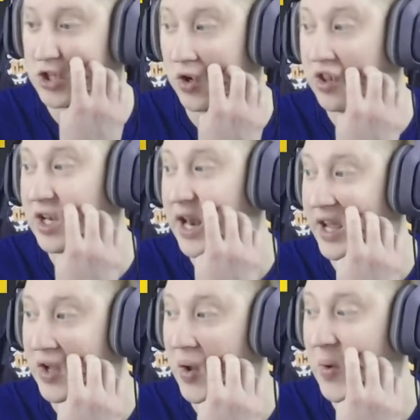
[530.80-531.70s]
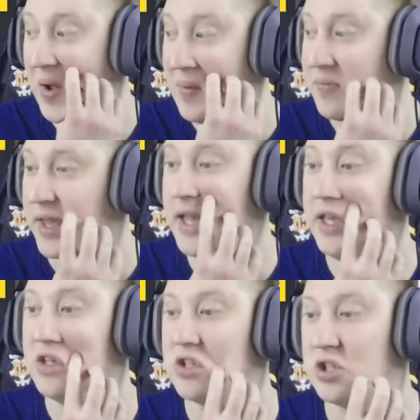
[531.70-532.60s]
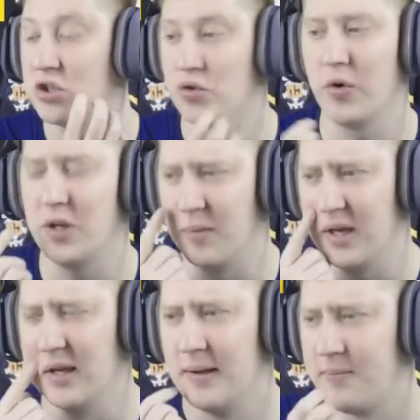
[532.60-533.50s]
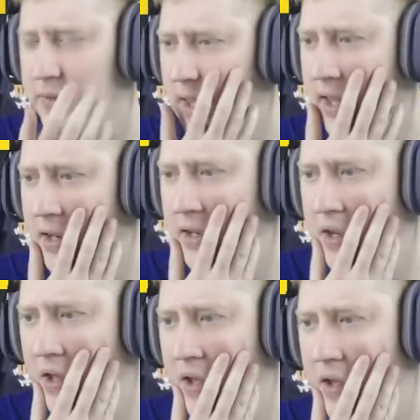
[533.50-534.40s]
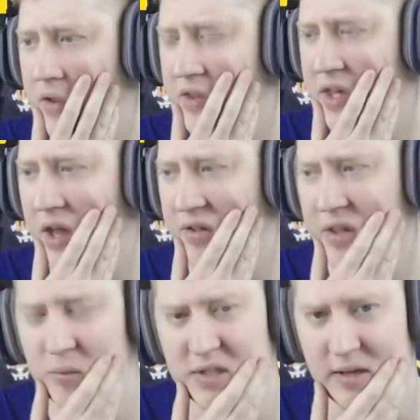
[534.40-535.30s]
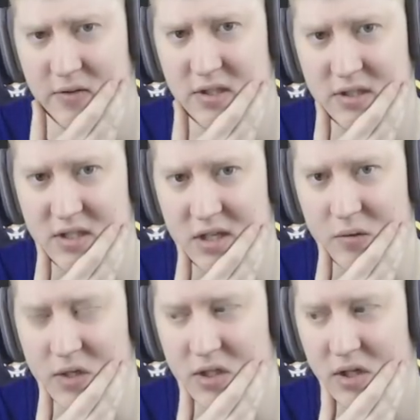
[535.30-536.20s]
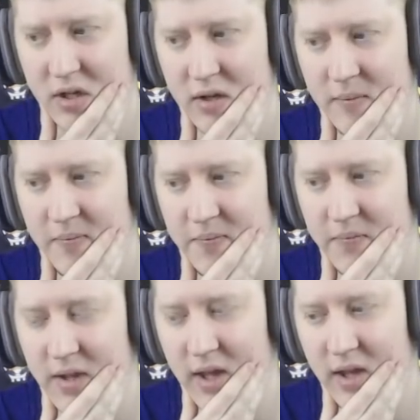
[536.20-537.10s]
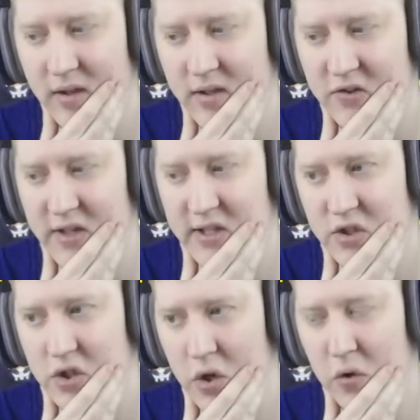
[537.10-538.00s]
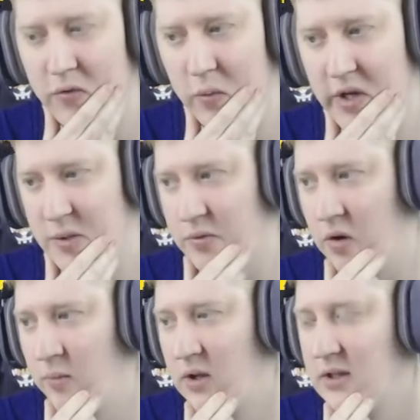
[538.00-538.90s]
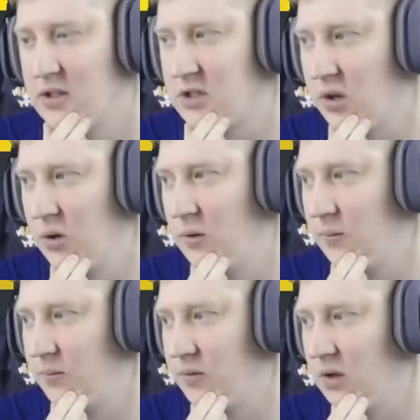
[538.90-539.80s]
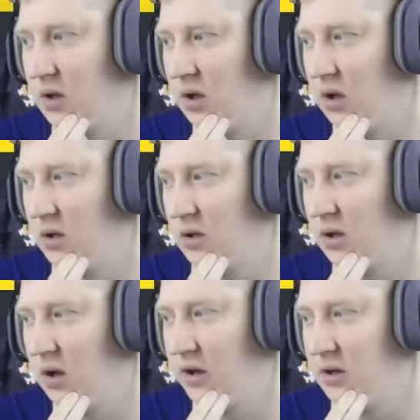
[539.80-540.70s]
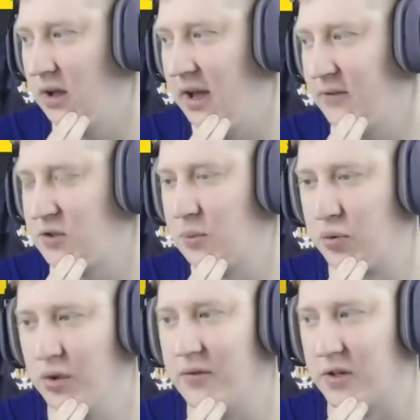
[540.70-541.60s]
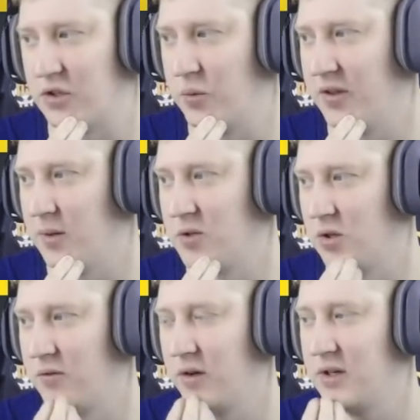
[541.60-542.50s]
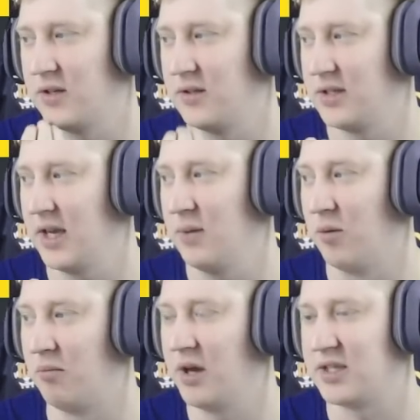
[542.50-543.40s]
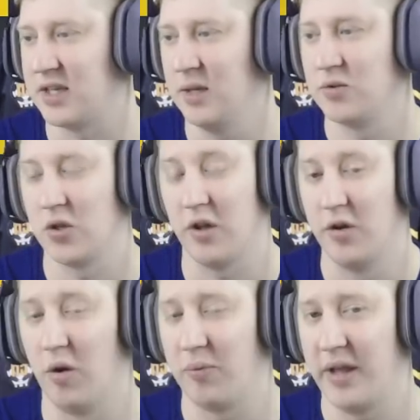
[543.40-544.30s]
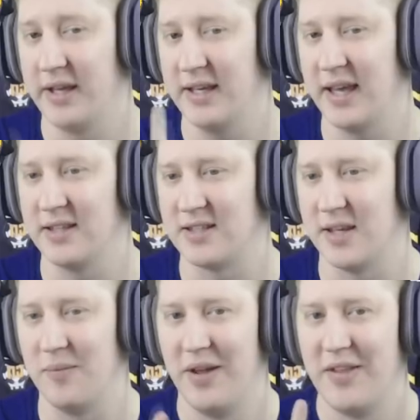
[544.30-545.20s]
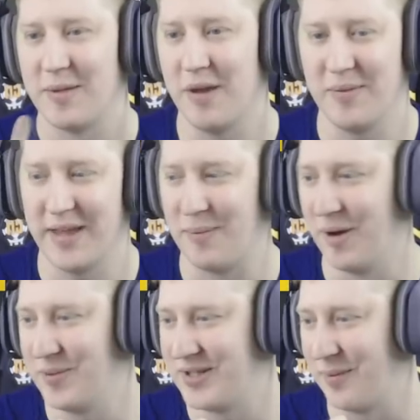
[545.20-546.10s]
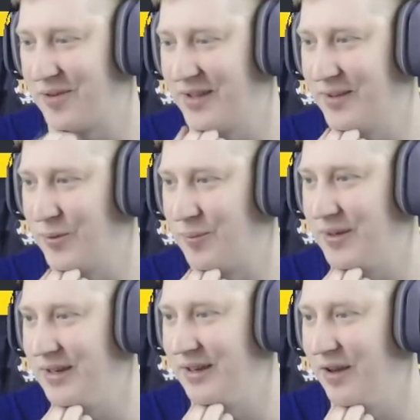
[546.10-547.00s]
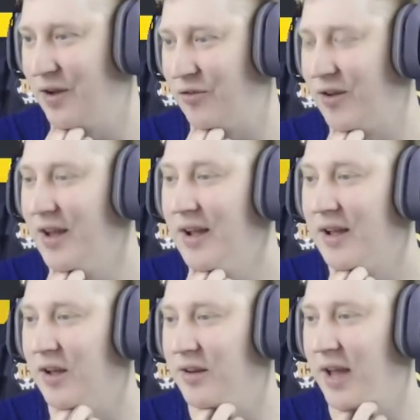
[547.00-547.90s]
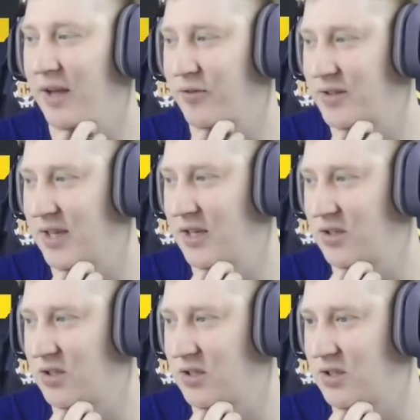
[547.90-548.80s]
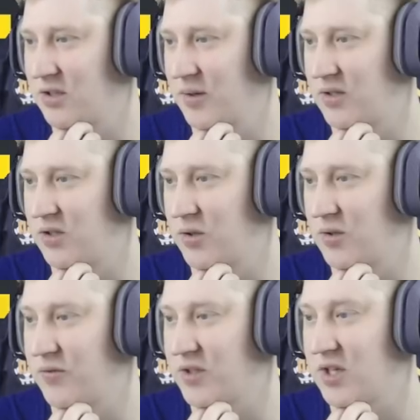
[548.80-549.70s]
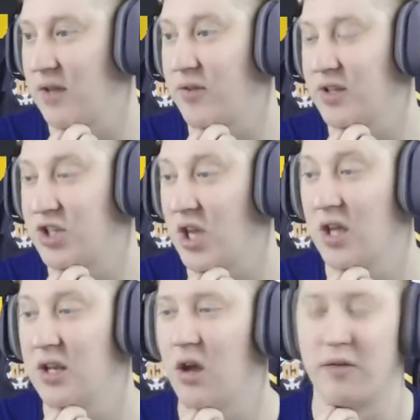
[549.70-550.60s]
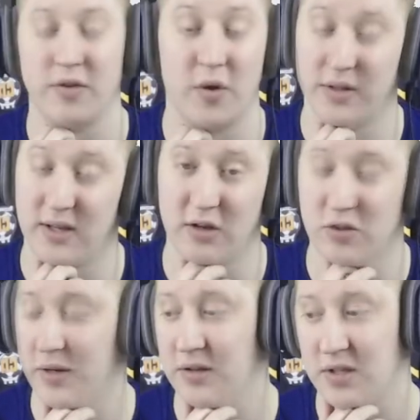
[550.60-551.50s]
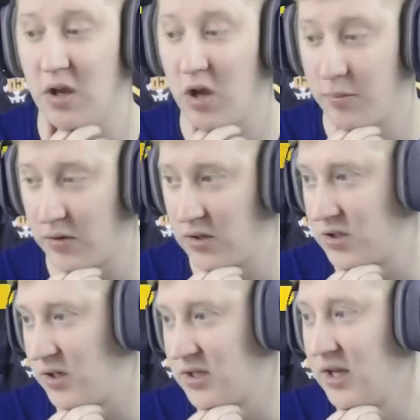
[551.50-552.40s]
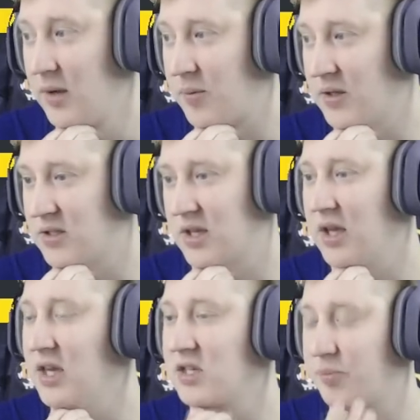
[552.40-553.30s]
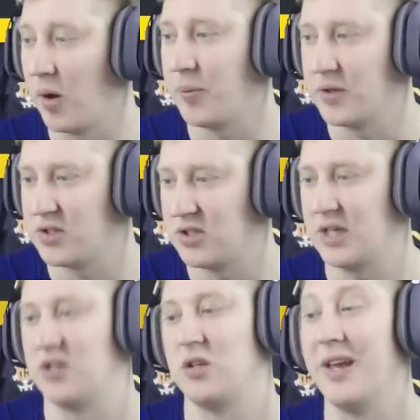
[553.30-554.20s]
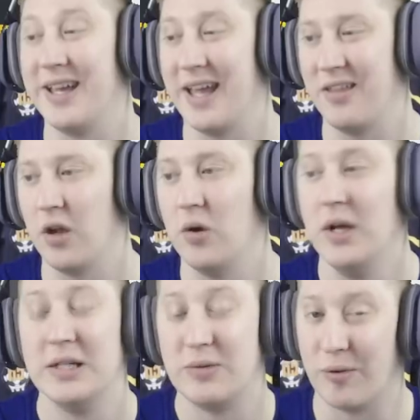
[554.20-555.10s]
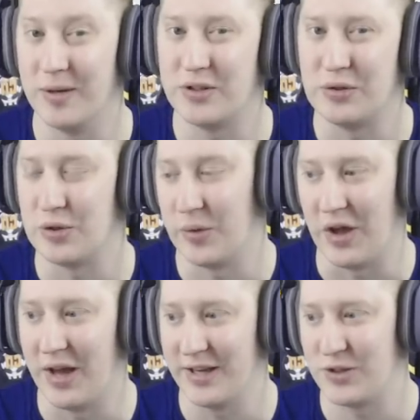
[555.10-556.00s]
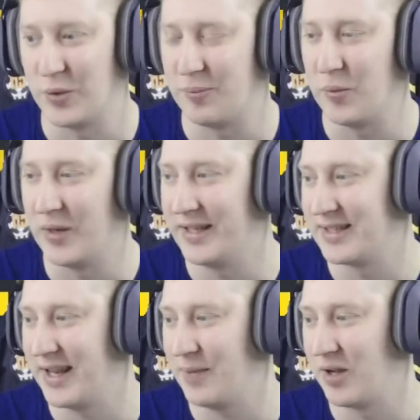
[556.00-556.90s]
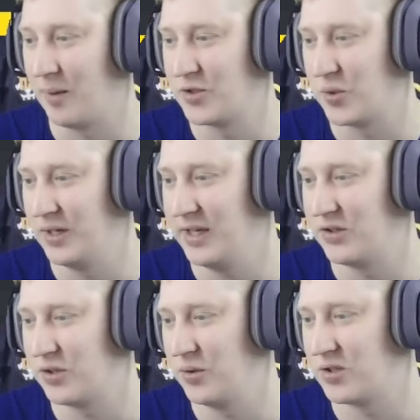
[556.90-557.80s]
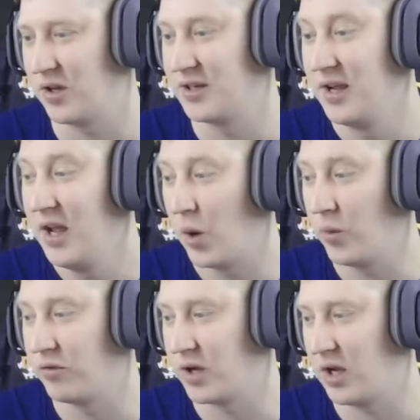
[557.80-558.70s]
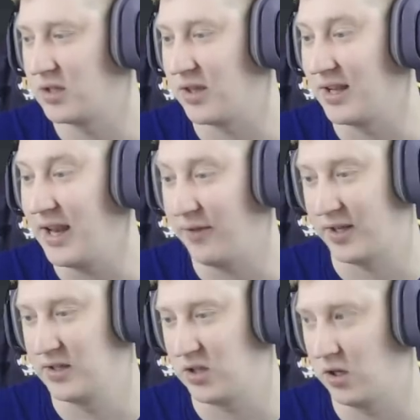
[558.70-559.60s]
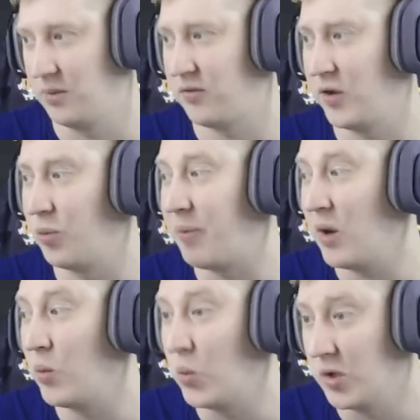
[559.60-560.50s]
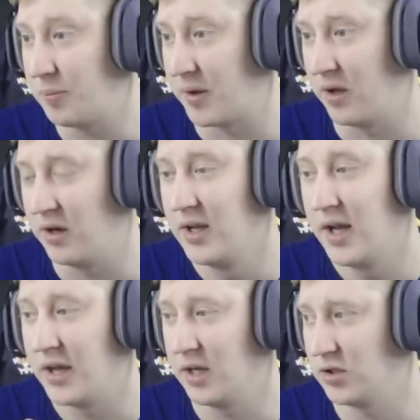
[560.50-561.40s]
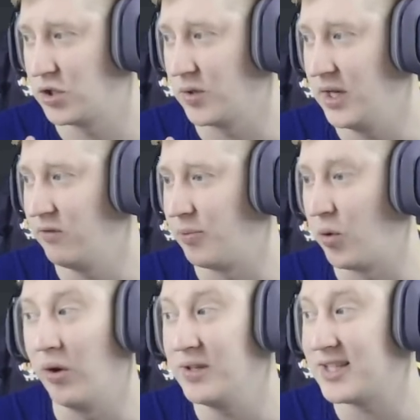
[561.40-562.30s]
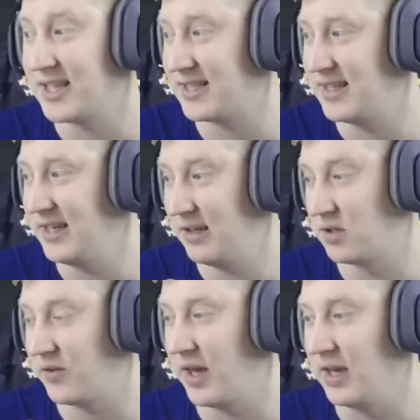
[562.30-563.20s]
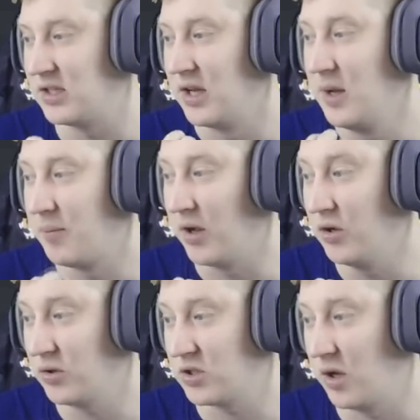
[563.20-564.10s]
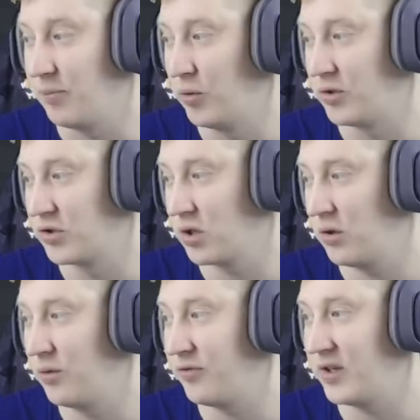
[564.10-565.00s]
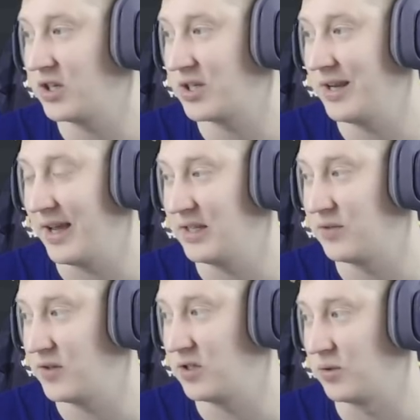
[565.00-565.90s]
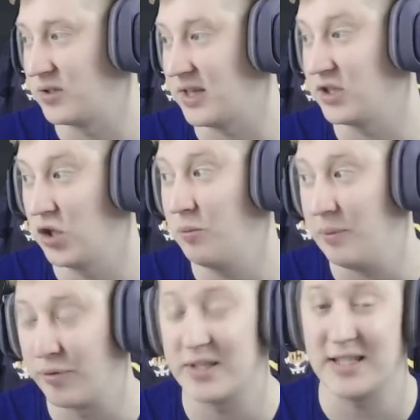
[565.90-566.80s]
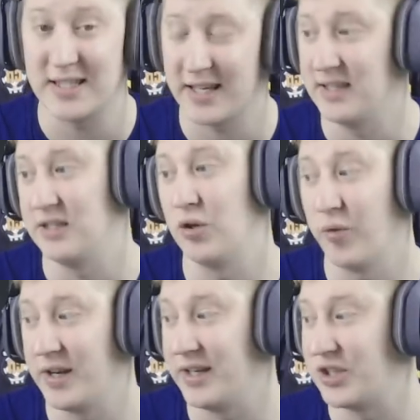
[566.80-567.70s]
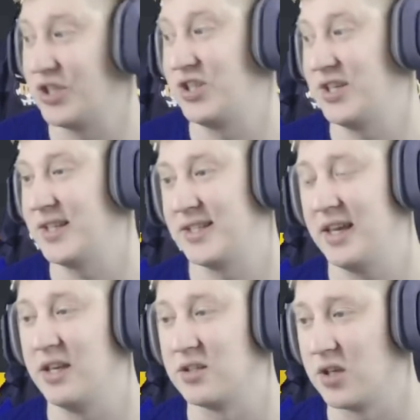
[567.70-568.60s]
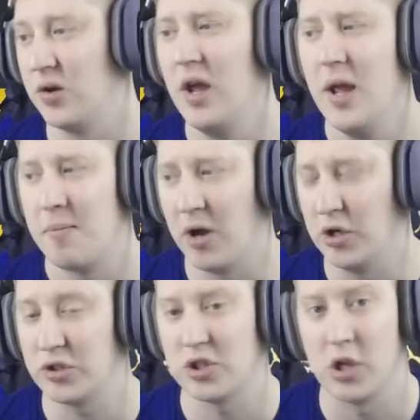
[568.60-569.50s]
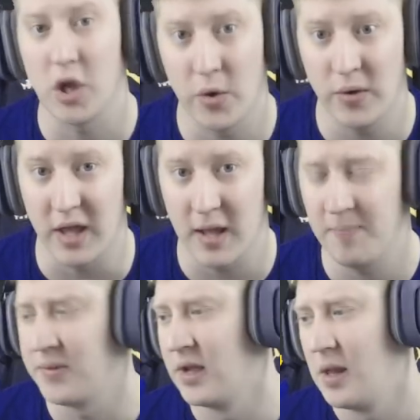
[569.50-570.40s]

Uh, Jonathan Leko, he destroyed me in uh, the, I think it was the Everton series, in Season two for West Brom, so I, I have some previous with him, so if I could get him on my team so not playing against him, then maybe that might be something that would be uh, of an advantageous situation to us. Vachav Cherny, I've no idea how to pronounce that, I apologise, but uh, he's a popular suggestion again, though not really too sure whether Ajax would be willing to let him come to a League Two side. And with regards to the left-hand side of midfield, Ben Woodburn, a youngster at Liverpool, only sixteen years of age, but looks like ball control, finishing and his physical stats could be pretty tasty already at just sixteen, so might look to loan him